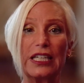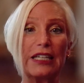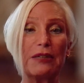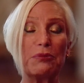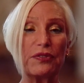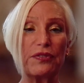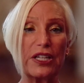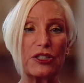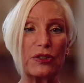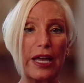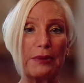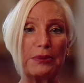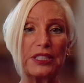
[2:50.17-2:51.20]
in professional
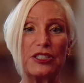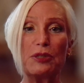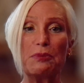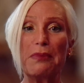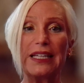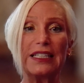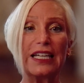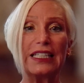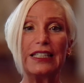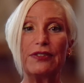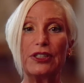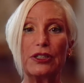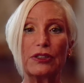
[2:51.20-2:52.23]
apps that you might not
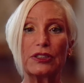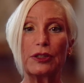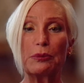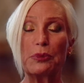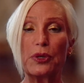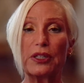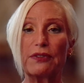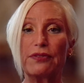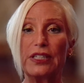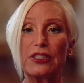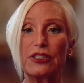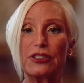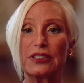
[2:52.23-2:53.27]
even notice are important
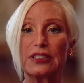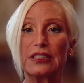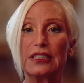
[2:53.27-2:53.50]
features.